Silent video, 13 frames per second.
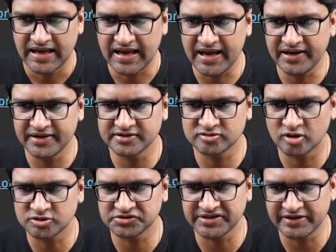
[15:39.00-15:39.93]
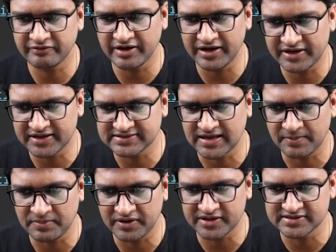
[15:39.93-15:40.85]
And it is also saying where it has
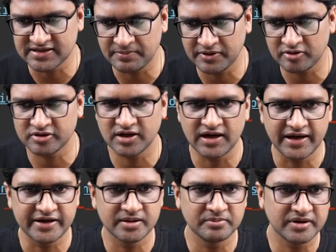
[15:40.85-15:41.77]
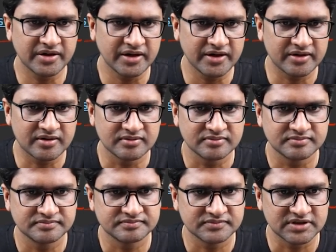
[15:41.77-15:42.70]
happened. It has happened on the line number 8.
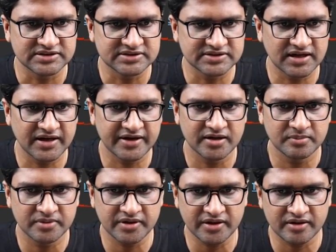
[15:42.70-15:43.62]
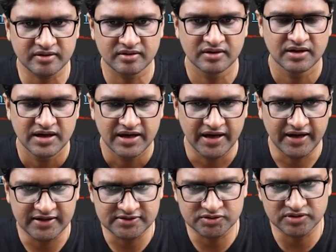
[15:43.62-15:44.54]
This is the line number 8.
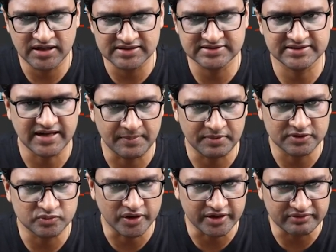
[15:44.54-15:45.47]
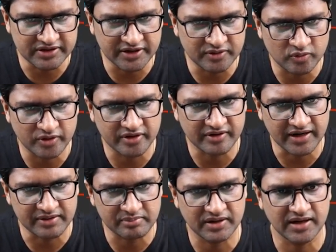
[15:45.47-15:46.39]
And as soon as it happens, whatever that you go and
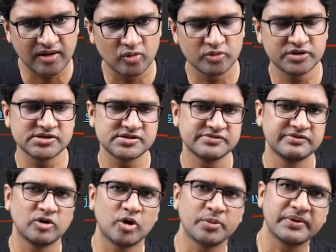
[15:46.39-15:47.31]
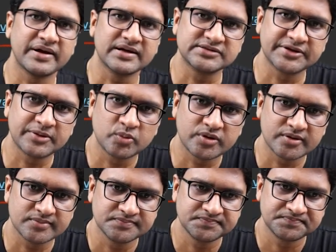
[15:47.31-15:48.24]
write below this will not be executed.